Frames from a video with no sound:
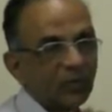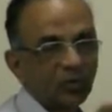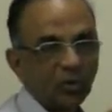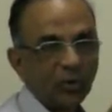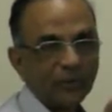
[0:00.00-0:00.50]

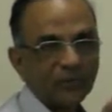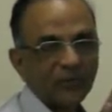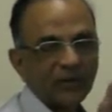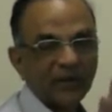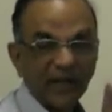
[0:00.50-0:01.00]
So
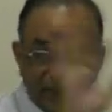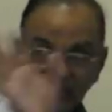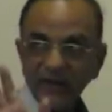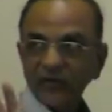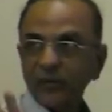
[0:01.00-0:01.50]

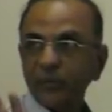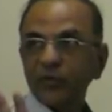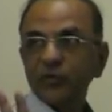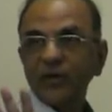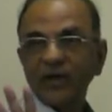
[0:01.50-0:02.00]
nothing is
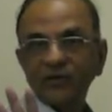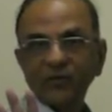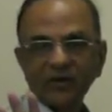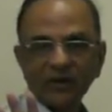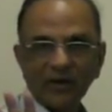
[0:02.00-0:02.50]
impossible as
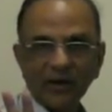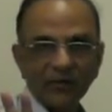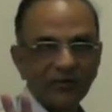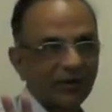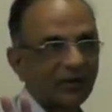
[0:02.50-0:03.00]
far as the
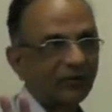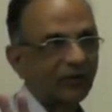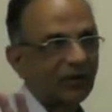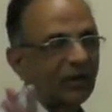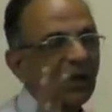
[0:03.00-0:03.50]
lines are
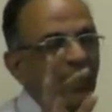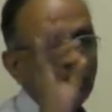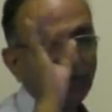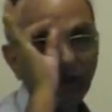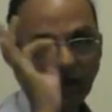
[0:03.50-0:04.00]
concerned.
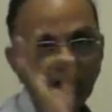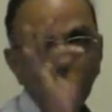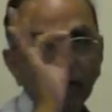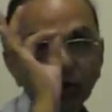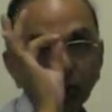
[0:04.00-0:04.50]
There
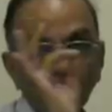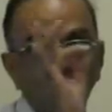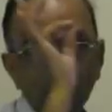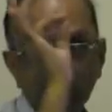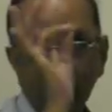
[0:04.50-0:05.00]
is
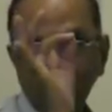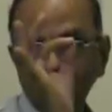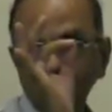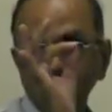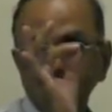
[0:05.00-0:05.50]
no
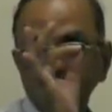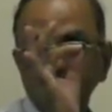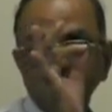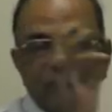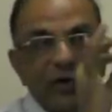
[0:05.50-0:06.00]
shame
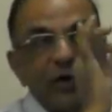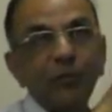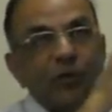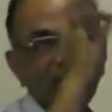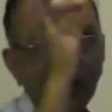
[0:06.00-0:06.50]
when you
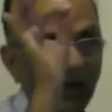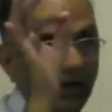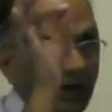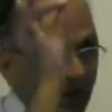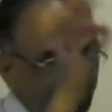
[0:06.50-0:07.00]
put a
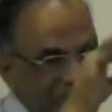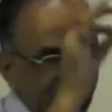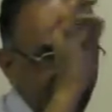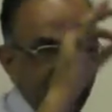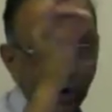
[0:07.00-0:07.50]
line, it
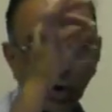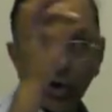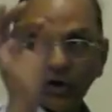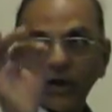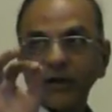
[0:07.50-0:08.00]
being in the
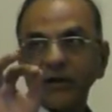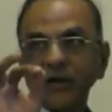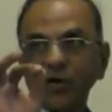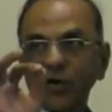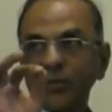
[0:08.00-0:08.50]
wrong line,
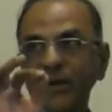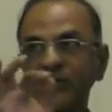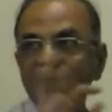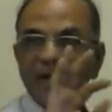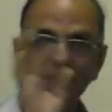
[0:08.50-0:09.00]
wrong
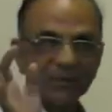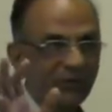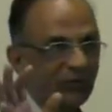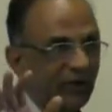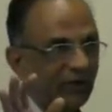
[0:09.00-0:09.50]
place. It
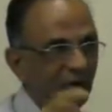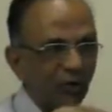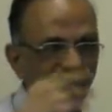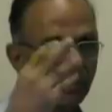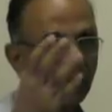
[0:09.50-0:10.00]
happens. Yeah,
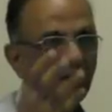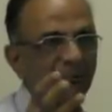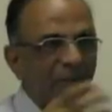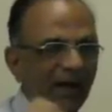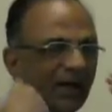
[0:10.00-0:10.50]
you're doing
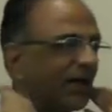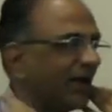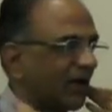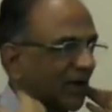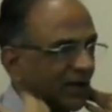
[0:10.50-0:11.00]

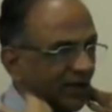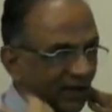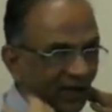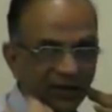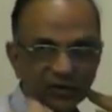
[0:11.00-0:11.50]
blindly ultra
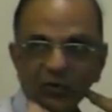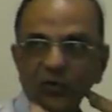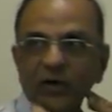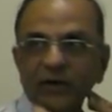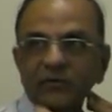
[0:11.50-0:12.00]
under
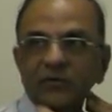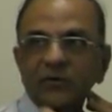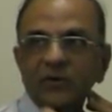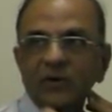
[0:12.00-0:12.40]
ultrasound guidance.